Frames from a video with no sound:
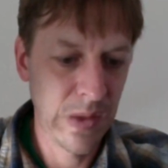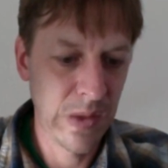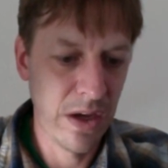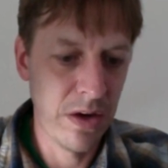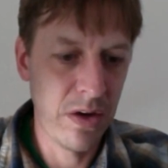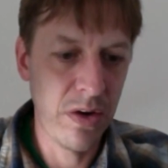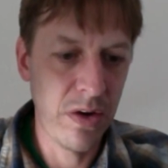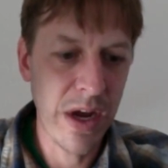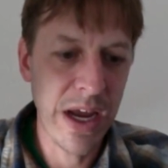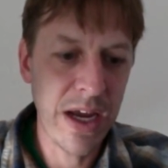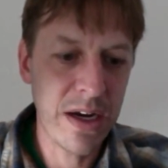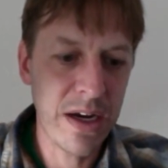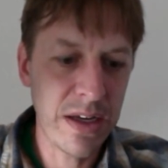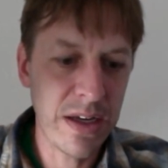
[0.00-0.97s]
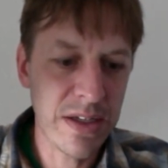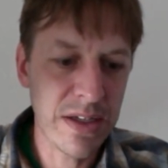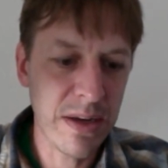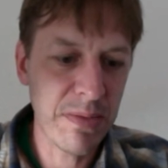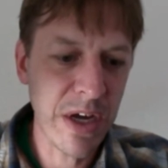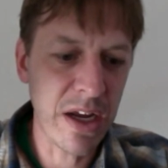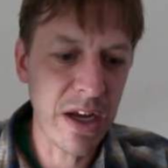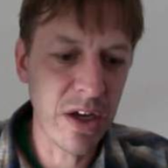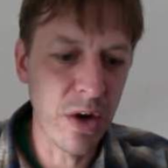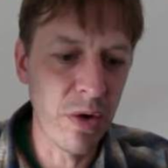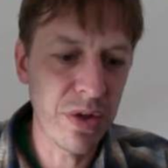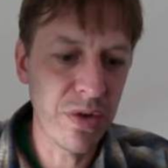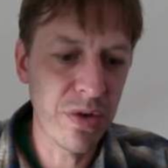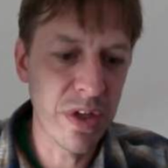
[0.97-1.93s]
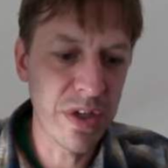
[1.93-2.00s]
Oh, and as I'm kind of going
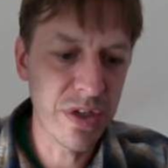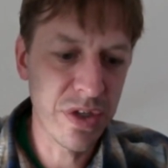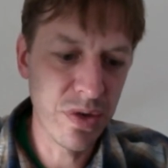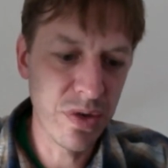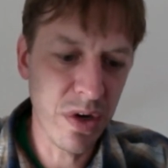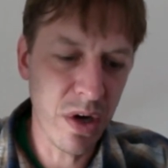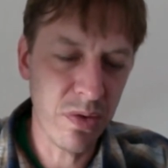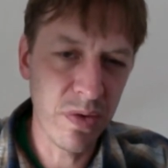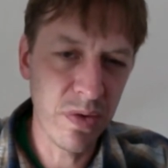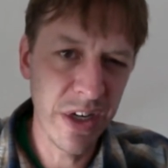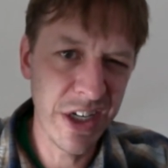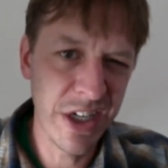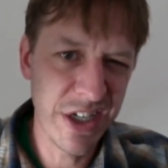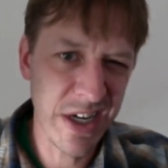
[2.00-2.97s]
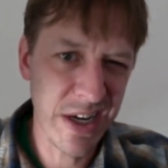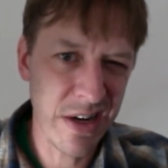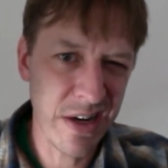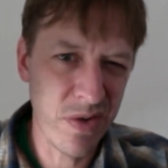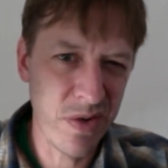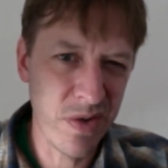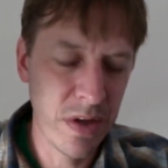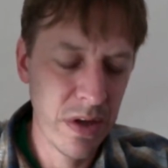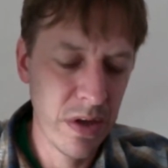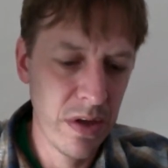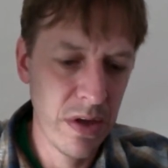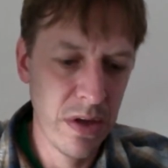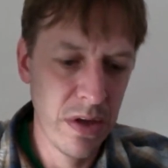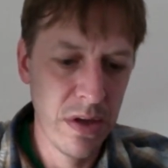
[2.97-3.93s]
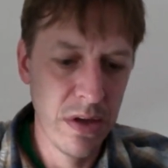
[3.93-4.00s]
through this too, I'll reach out.
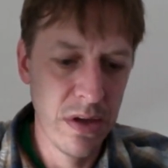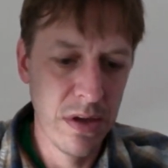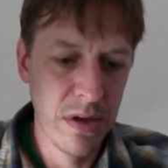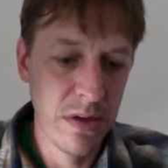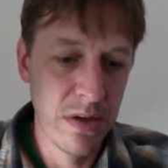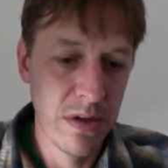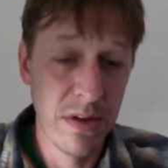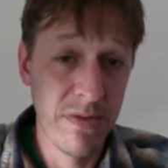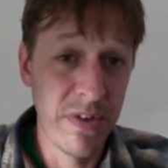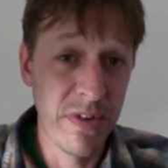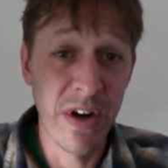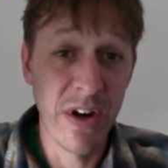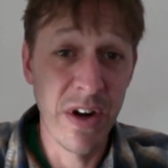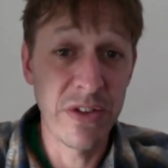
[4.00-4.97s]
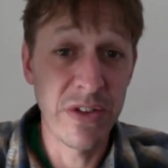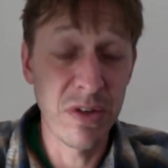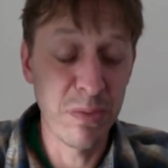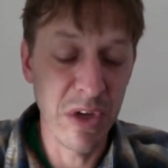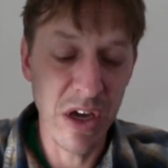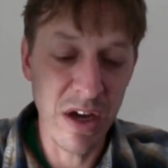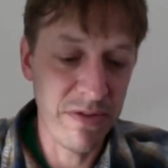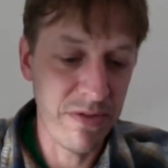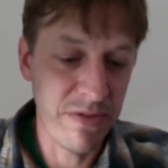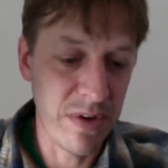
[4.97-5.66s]
You've already turned me off.